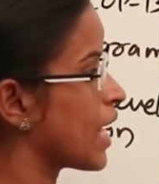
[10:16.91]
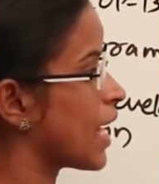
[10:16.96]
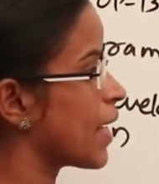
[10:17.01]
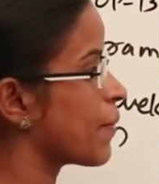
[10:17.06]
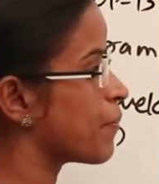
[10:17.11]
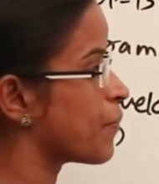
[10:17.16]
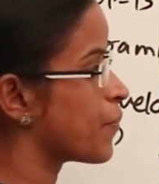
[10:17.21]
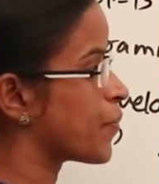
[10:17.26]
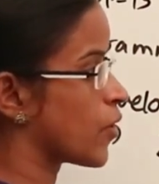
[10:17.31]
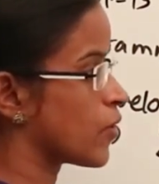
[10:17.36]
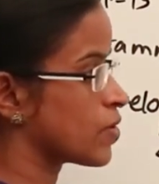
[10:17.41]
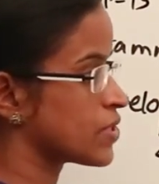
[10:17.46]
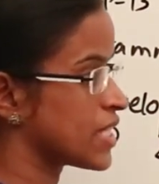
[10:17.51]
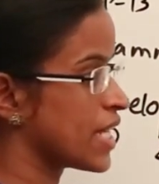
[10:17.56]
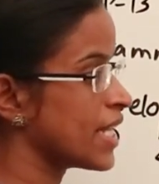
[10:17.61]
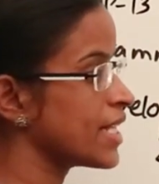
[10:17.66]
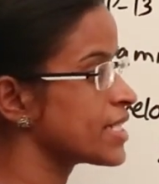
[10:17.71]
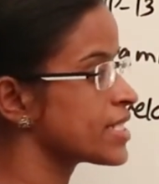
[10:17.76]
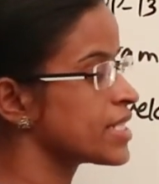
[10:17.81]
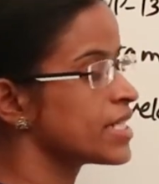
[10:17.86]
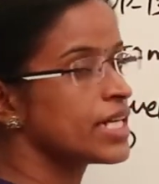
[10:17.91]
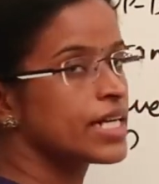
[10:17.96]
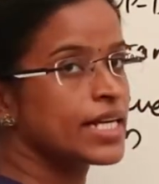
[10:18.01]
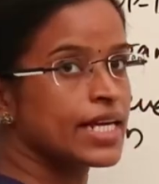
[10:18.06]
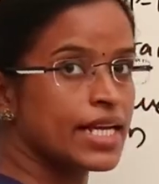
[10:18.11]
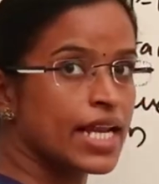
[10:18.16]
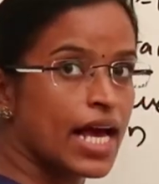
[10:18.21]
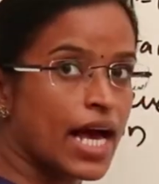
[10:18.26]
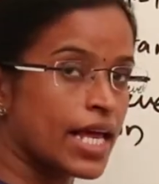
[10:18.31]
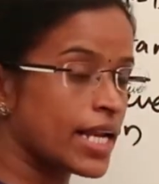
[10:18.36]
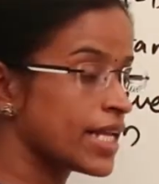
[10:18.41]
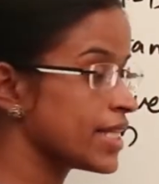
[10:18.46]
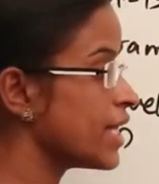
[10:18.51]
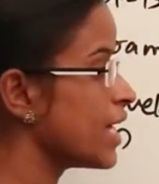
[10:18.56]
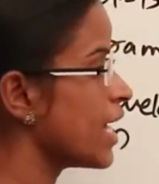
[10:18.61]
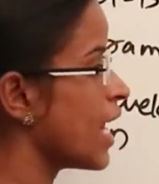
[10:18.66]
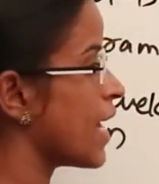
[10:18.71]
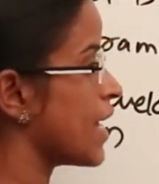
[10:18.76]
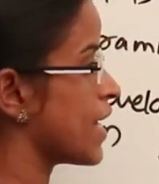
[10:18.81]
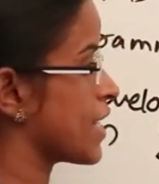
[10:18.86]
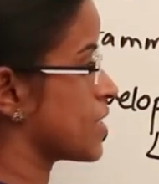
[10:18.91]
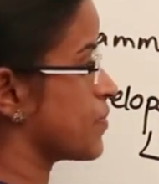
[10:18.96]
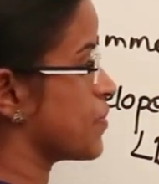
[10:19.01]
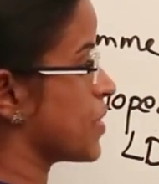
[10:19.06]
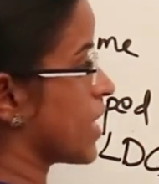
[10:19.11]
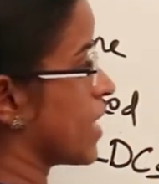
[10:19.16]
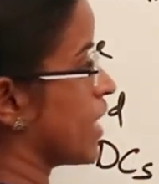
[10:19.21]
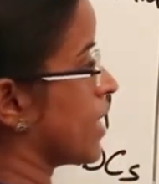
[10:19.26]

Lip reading: a project in another Annex B